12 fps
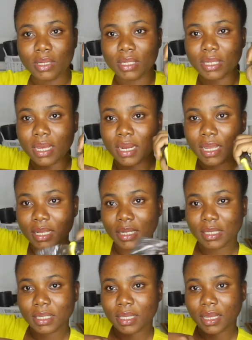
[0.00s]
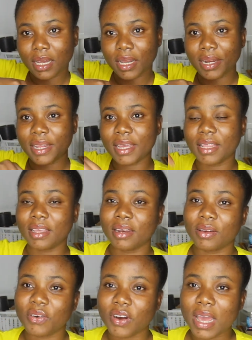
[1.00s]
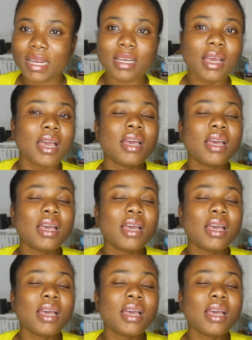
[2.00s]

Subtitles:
inside and just turn it and then it crack.